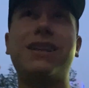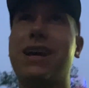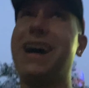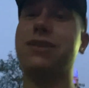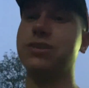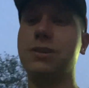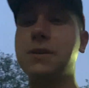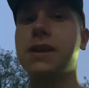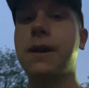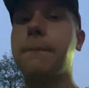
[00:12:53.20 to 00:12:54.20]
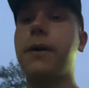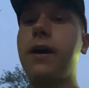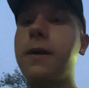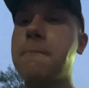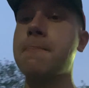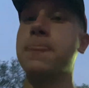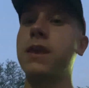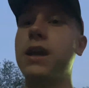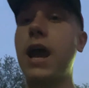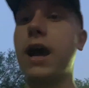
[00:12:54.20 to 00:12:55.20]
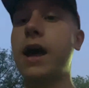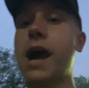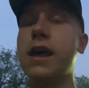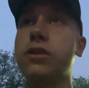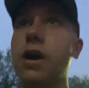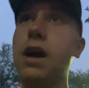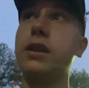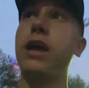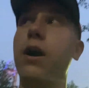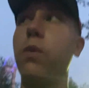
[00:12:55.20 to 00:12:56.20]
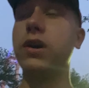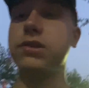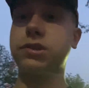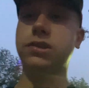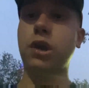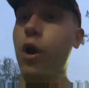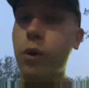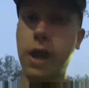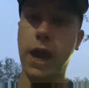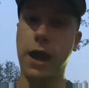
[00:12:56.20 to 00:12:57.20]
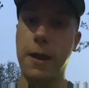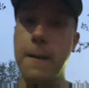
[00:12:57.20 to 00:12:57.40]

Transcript: I don't know. But yeah, I thought that was okay.